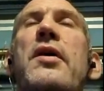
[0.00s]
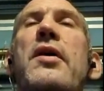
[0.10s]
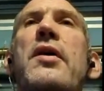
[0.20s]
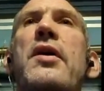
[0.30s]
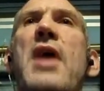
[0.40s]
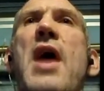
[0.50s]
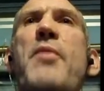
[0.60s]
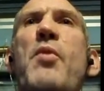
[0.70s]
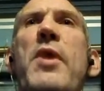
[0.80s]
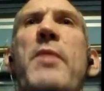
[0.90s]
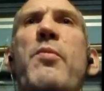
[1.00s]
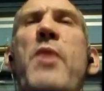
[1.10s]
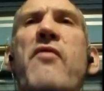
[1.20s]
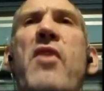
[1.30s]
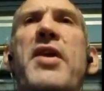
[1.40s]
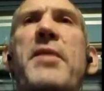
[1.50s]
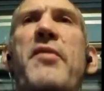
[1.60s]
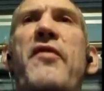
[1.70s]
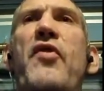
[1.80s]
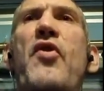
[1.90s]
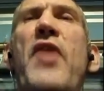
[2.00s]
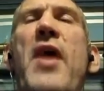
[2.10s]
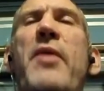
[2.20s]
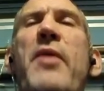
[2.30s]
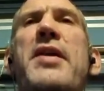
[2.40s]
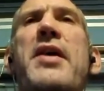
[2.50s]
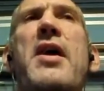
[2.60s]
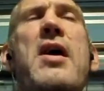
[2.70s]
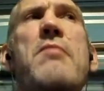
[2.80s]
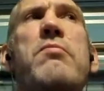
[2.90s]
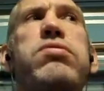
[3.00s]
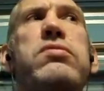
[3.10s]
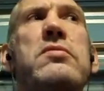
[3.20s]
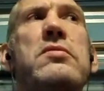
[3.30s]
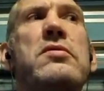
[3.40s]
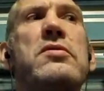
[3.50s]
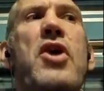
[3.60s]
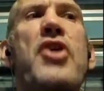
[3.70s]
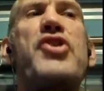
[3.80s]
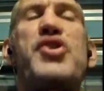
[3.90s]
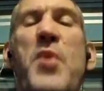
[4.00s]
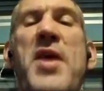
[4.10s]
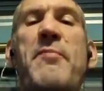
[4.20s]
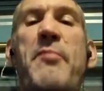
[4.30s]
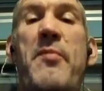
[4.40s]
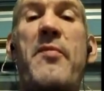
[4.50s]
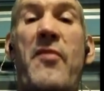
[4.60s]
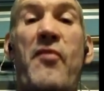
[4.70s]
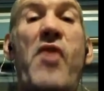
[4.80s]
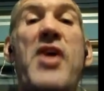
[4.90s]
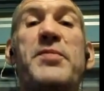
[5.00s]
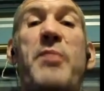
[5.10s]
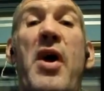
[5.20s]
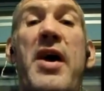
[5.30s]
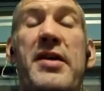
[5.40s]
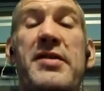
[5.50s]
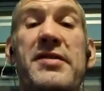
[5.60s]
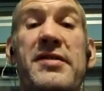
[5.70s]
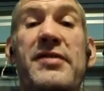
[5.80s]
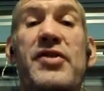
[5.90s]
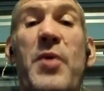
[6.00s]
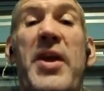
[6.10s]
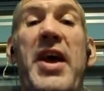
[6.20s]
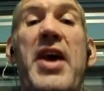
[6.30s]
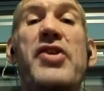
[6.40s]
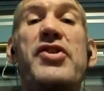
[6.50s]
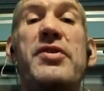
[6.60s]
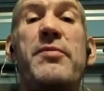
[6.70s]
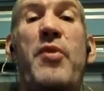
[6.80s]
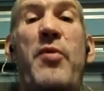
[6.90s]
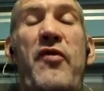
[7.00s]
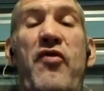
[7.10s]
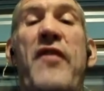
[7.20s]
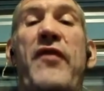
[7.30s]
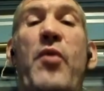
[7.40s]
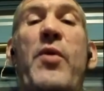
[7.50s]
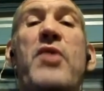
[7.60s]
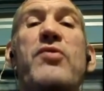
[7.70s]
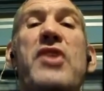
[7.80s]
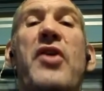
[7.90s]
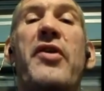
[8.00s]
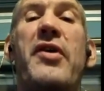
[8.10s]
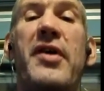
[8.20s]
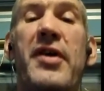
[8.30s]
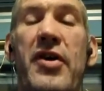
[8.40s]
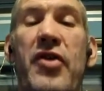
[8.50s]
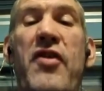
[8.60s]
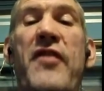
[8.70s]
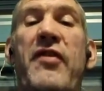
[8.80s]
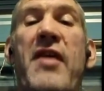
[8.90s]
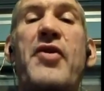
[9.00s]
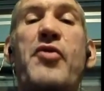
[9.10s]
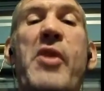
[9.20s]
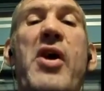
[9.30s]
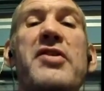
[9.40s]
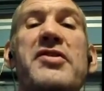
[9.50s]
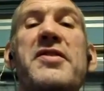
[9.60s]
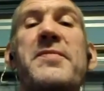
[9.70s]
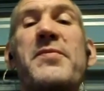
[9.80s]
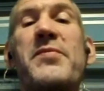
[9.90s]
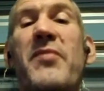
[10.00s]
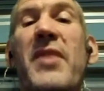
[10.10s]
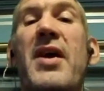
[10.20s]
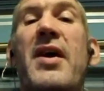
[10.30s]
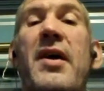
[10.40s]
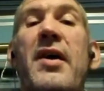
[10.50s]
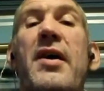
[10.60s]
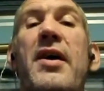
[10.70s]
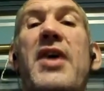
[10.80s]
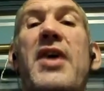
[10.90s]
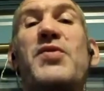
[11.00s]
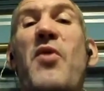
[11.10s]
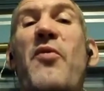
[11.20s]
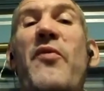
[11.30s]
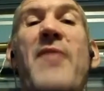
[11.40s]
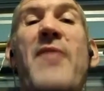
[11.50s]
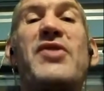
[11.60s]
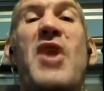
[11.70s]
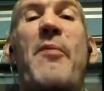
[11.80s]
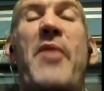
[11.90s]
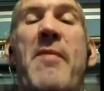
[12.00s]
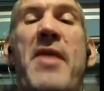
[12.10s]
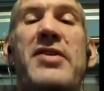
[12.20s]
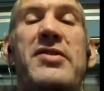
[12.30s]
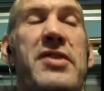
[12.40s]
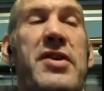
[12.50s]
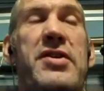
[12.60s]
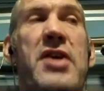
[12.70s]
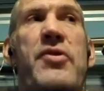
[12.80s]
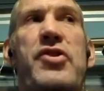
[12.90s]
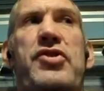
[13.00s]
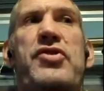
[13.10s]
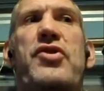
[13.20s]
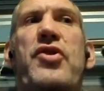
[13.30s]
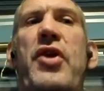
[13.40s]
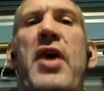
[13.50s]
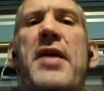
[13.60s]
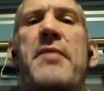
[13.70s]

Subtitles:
Yeah, but we were riding before that. We had like Schwinn race bikes, 20-inch, but with grifter wheels on and grifter handlebars. And that was our BMXs at the time, because you just couldn't get them.